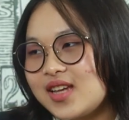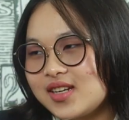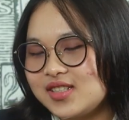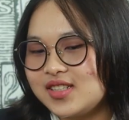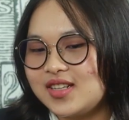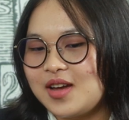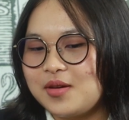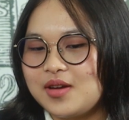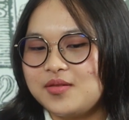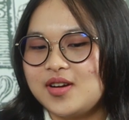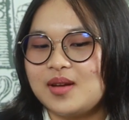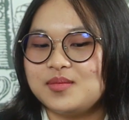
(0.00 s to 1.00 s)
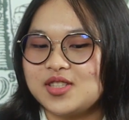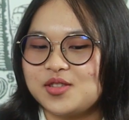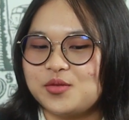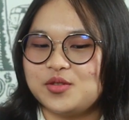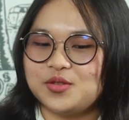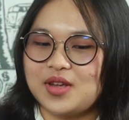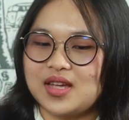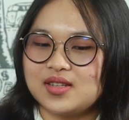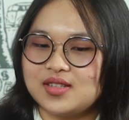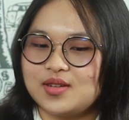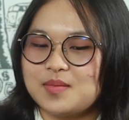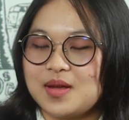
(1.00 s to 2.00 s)
sanction. However, I'm just going to
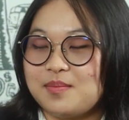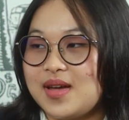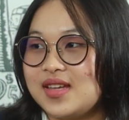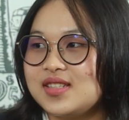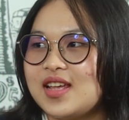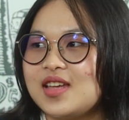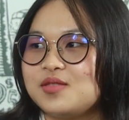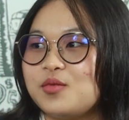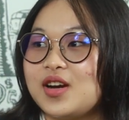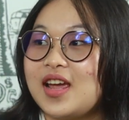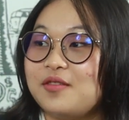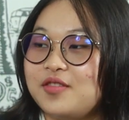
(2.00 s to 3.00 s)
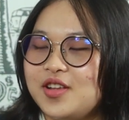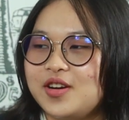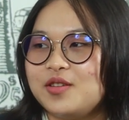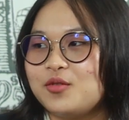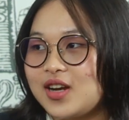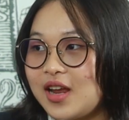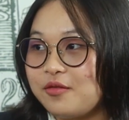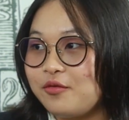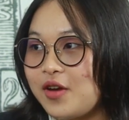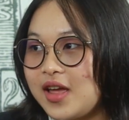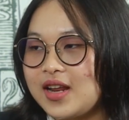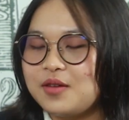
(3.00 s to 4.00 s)
answer my best as what I've learned, what I've
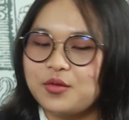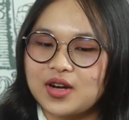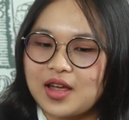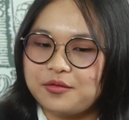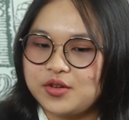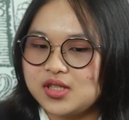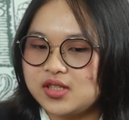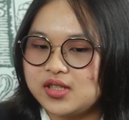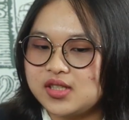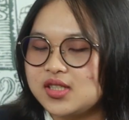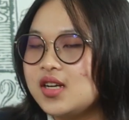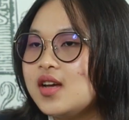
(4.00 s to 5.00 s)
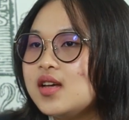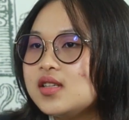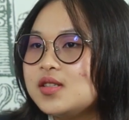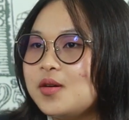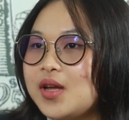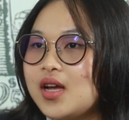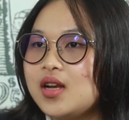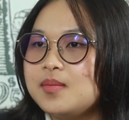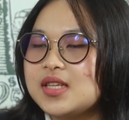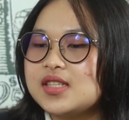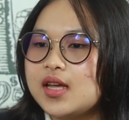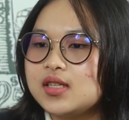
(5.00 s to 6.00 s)
read, and what I've researched. So,
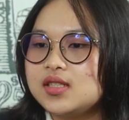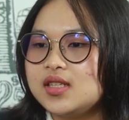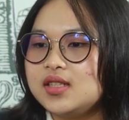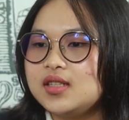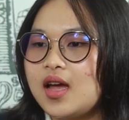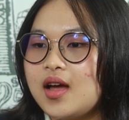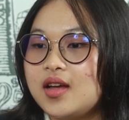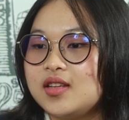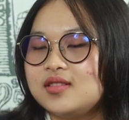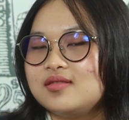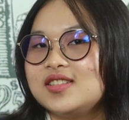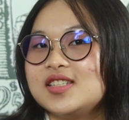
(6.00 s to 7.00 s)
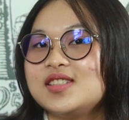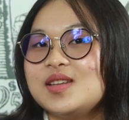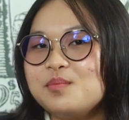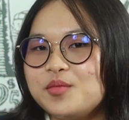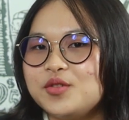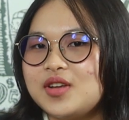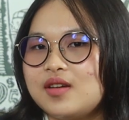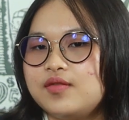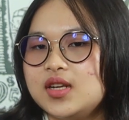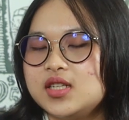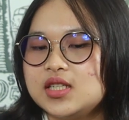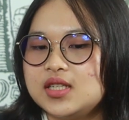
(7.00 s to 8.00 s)
economic sanction, the simple
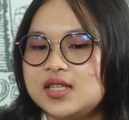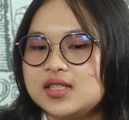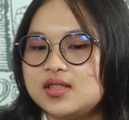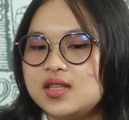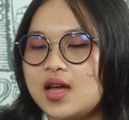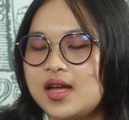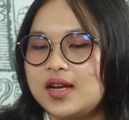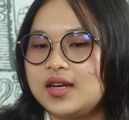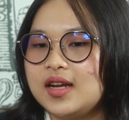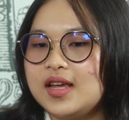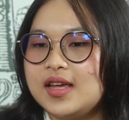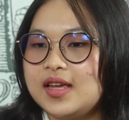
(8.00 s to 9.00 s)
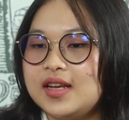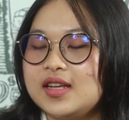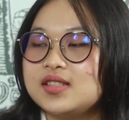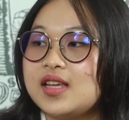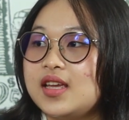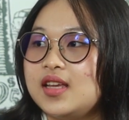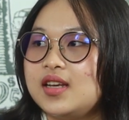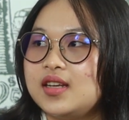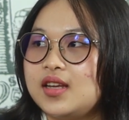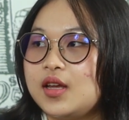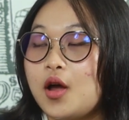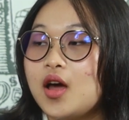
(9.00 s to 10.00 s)
definition is that it is
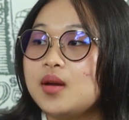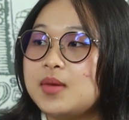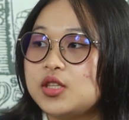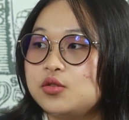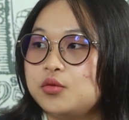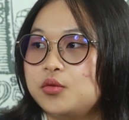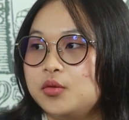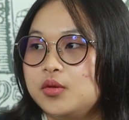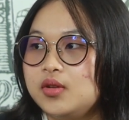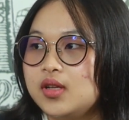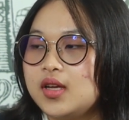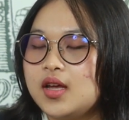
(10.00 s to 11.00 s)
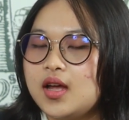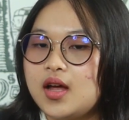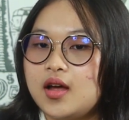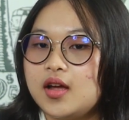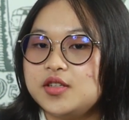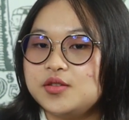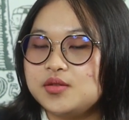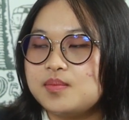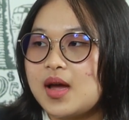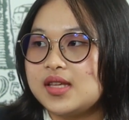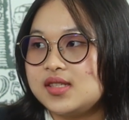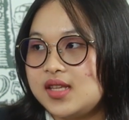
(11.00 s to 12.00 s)
an economic tool used by